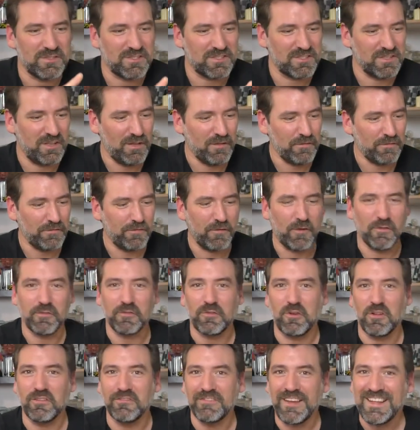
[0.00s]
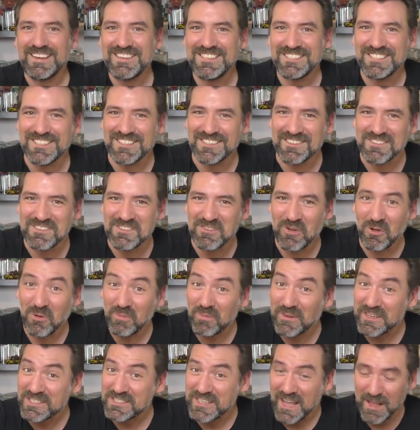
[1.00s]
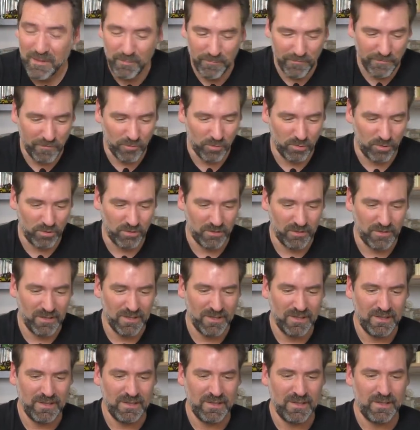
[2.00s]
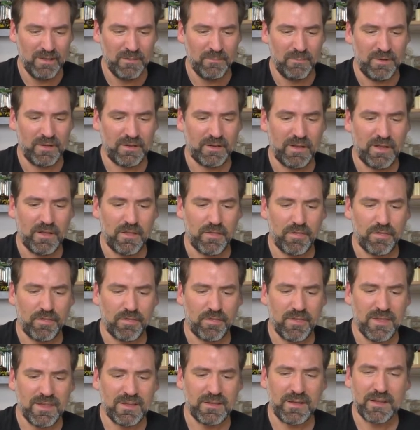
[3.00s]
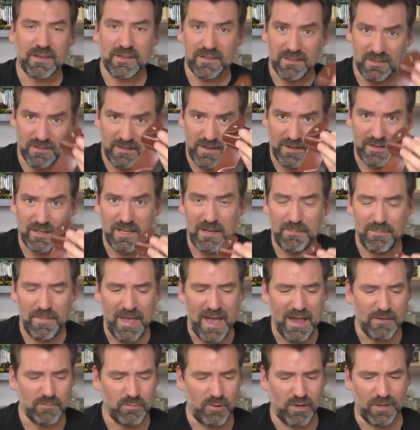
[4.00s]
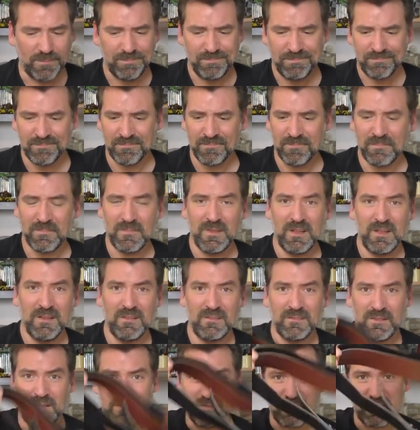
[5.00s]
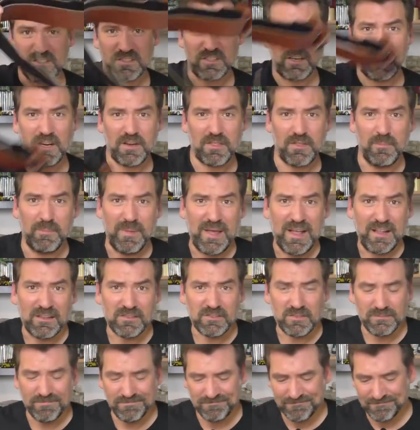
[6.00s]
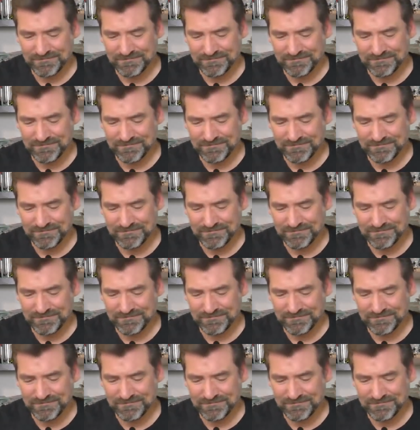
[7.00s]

stuff on conventions. Always helpful. But I think I keep that one and discard the belt.